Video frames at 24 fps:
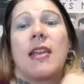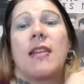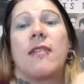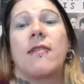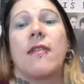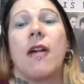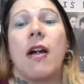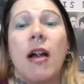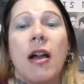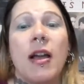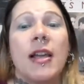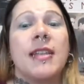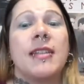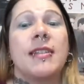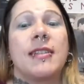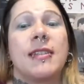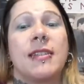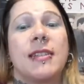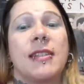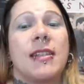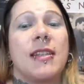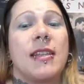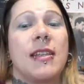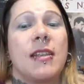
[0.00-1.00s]
If I
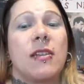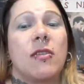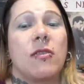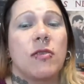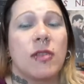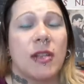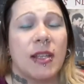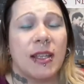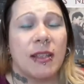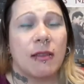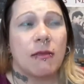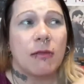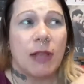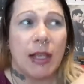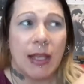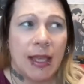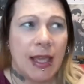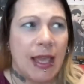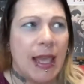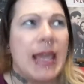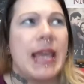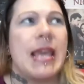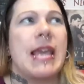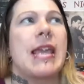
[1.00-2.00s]
see or
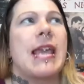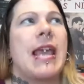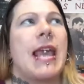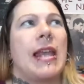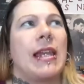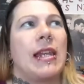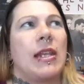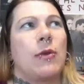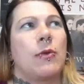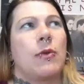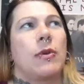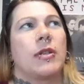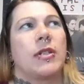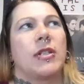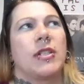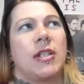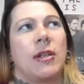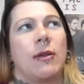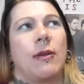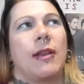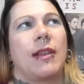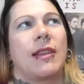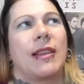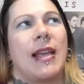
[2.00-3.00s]
hear anyone
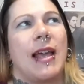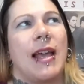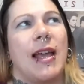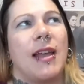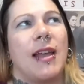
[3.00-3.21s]
doing